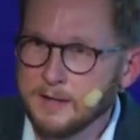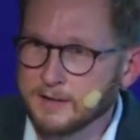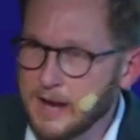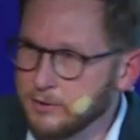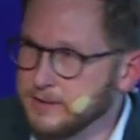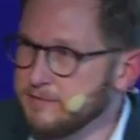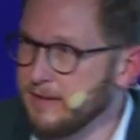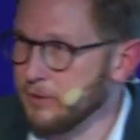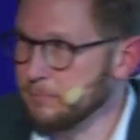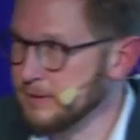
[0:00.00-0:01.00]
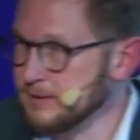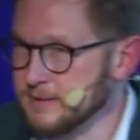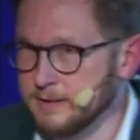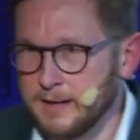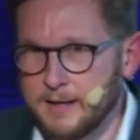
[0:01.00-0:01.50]
The current
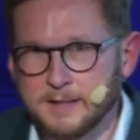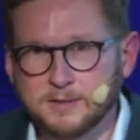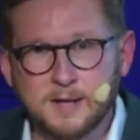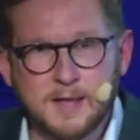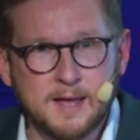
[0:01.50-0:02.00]
developments in art